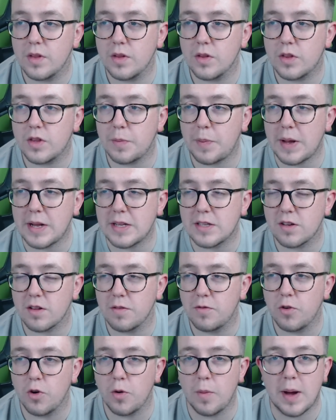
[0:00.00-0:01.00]
Depends on
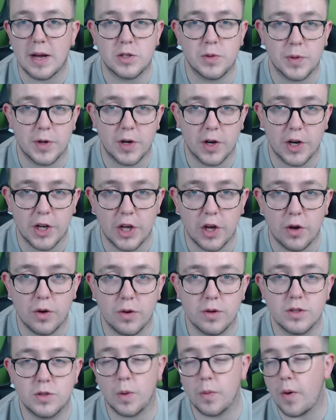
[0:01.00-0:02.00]
the formation we're going to
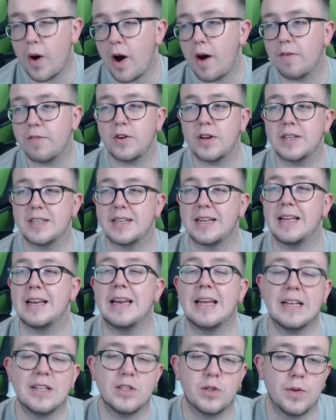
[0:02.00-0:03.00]
use. We were obviously
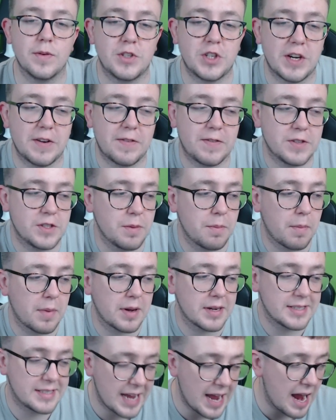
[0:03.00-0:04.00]
linked with Jefferson
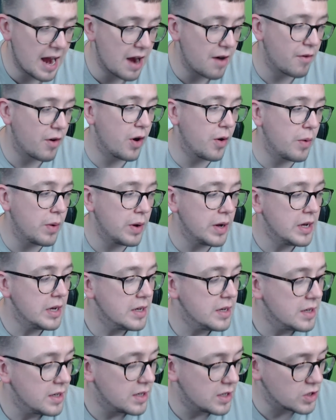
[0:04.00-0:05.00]
Montero
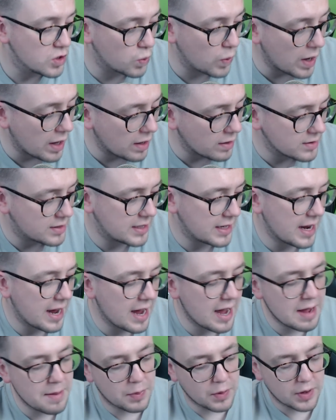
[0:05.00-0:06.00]
as well
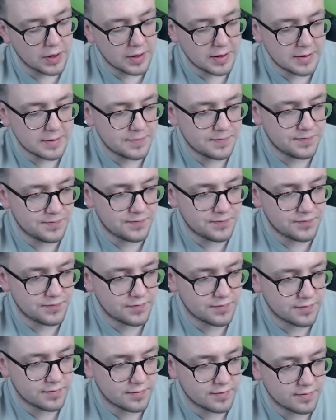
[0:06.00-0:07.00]
today, but
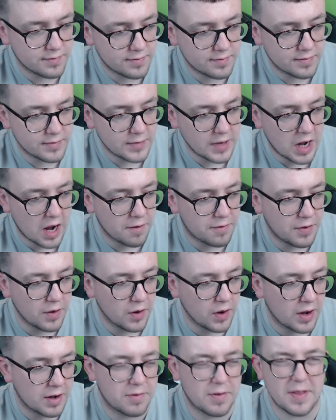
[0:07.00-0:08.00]
I feel
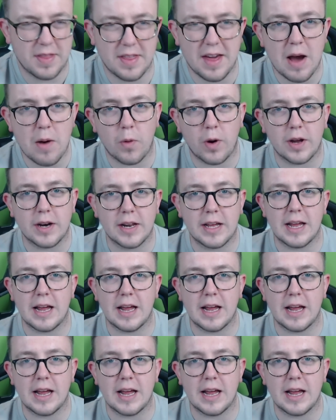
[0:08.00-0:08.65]
like for that one,